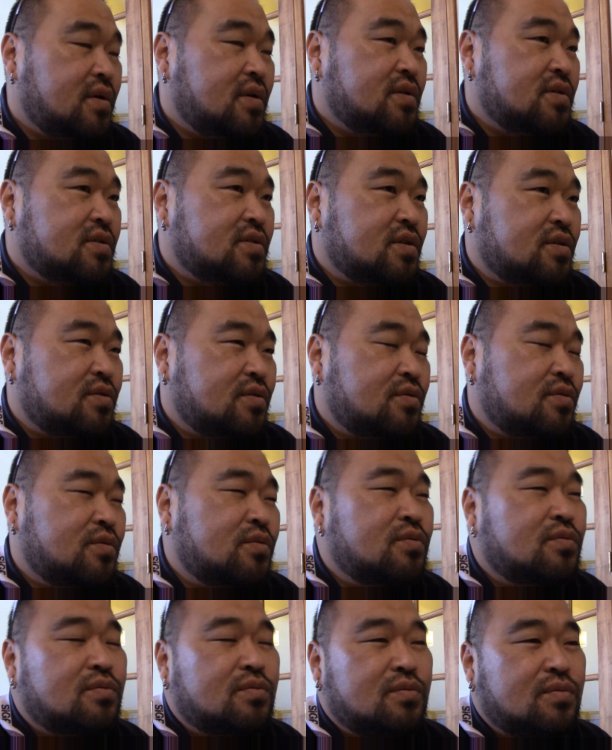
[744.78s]

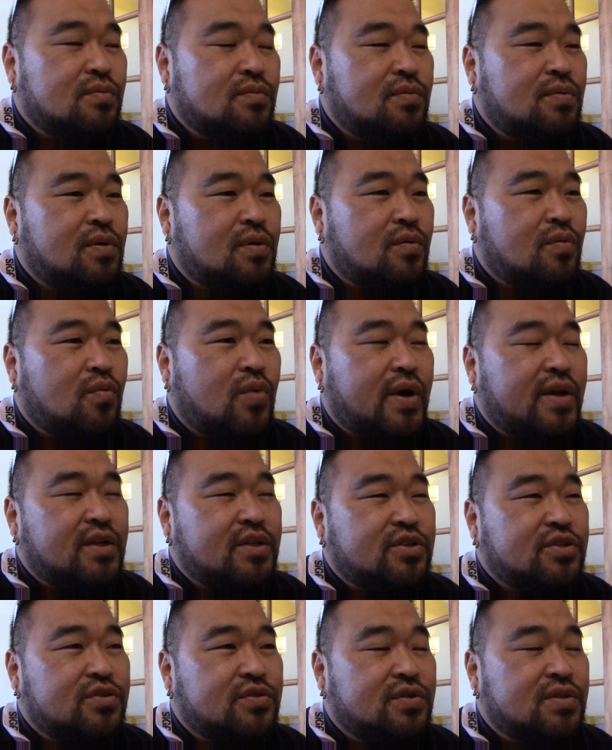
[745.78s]
So, why
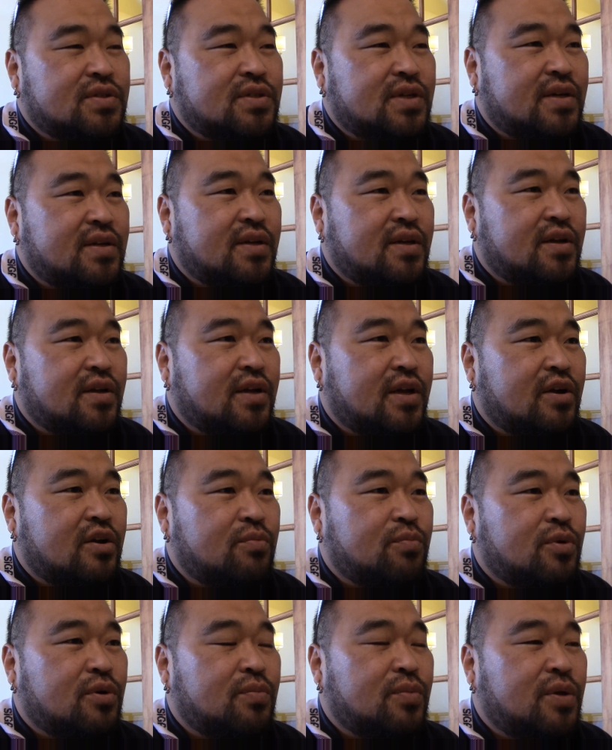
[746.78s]
did you decide to get a carry
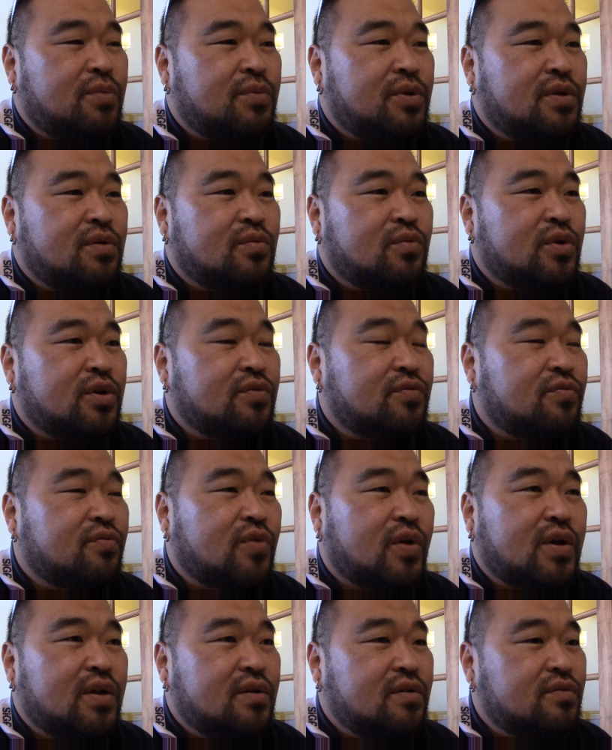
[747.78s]
permit? I mean, were you
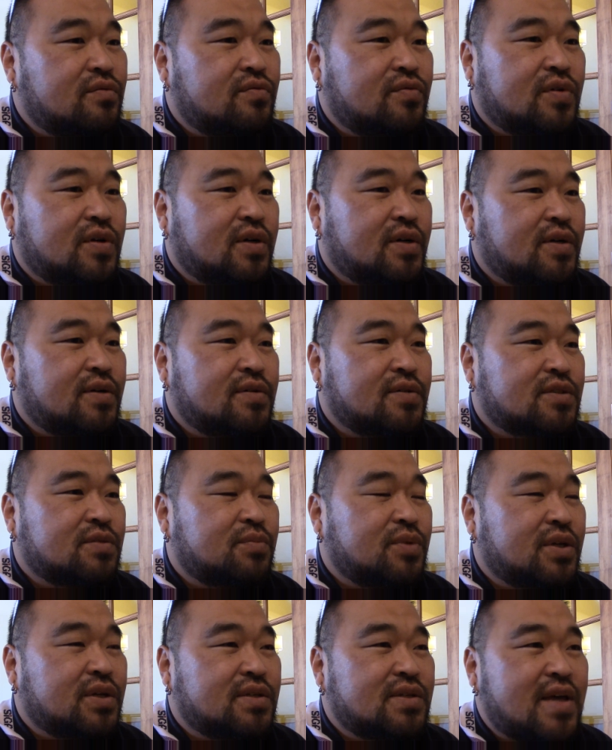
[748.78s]
afraid of
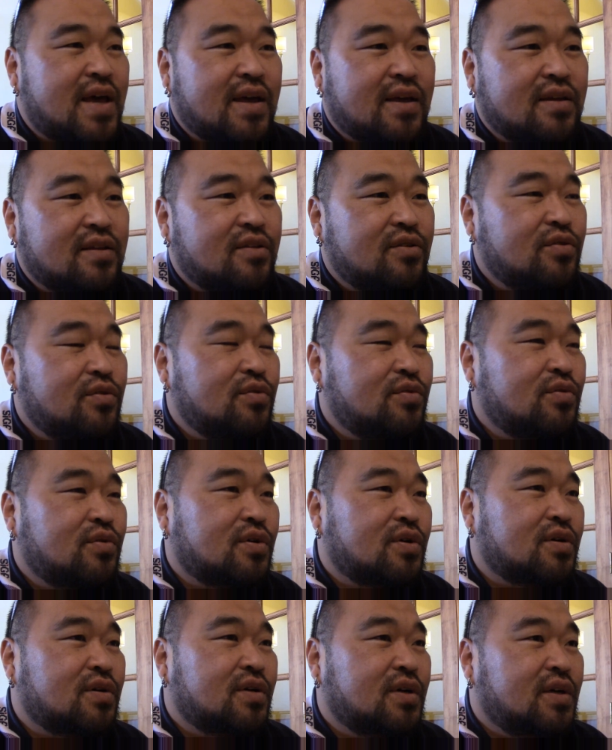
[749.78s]
somebody attacking you,
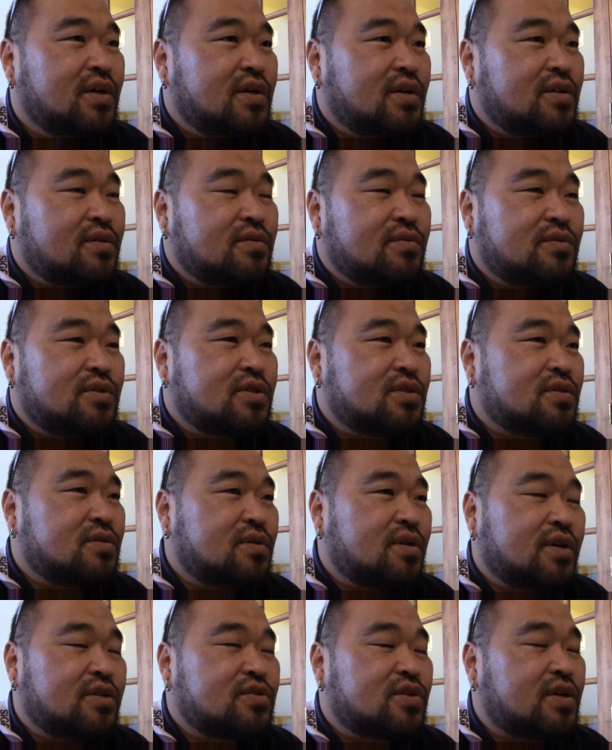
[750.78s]
or just
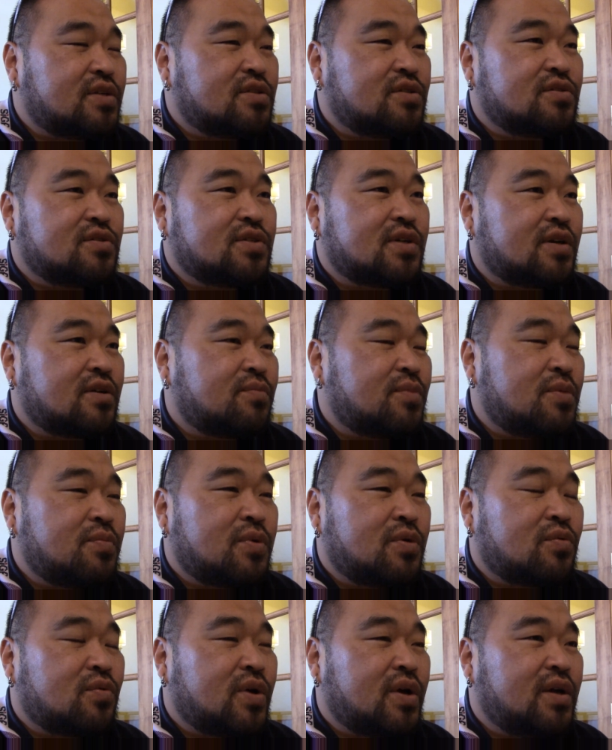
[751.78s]
exercising your Second
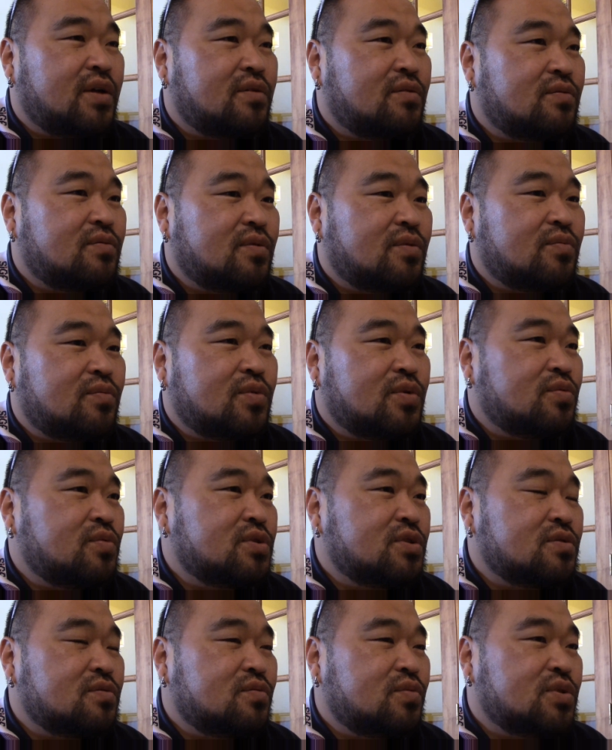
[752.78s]
Amendment right?
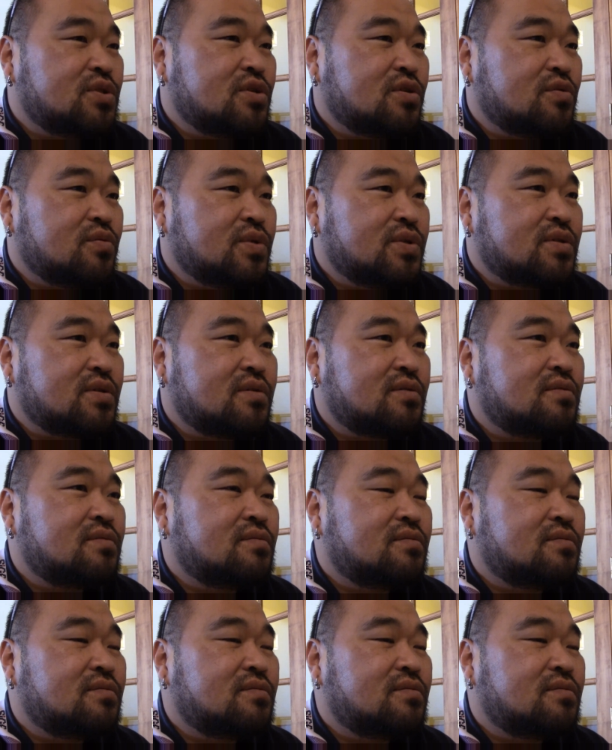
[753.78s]
What's your reason?